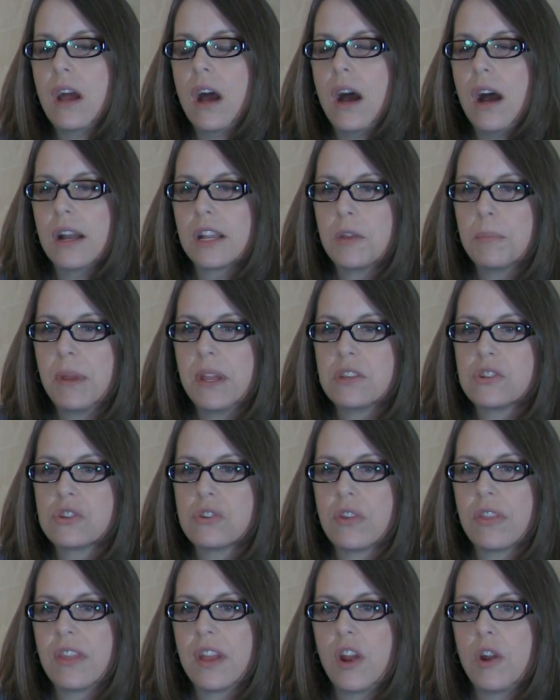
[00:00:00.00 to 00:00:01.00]

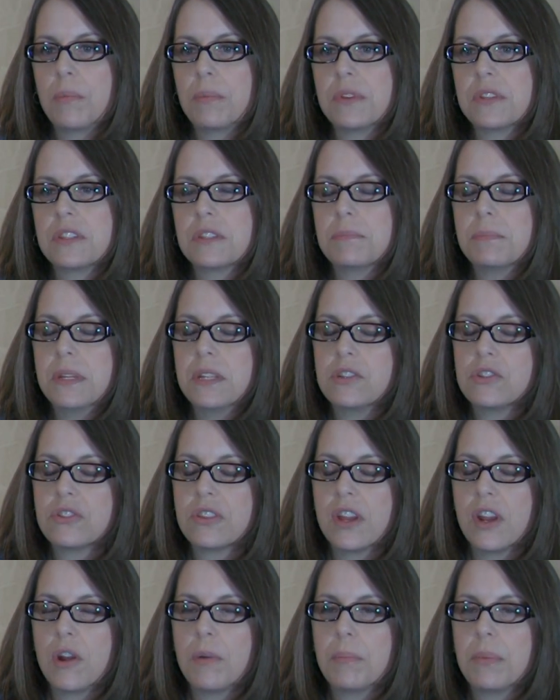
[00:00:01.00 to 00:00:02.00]
occupational therapists, speech
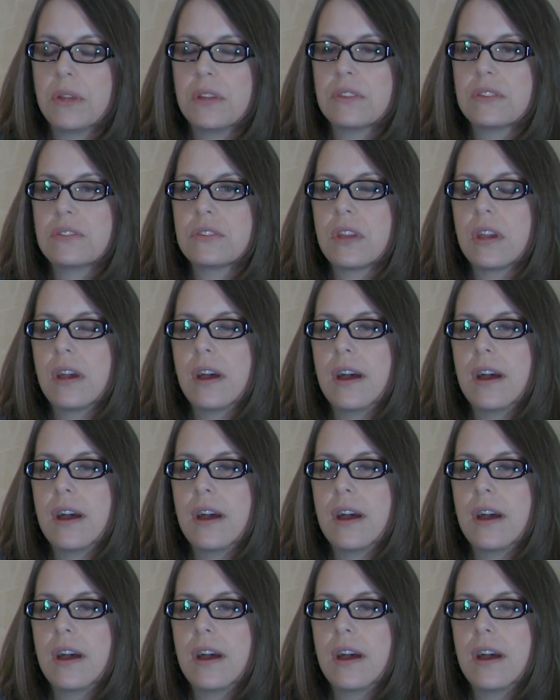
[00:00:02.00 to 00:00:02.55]
therapists,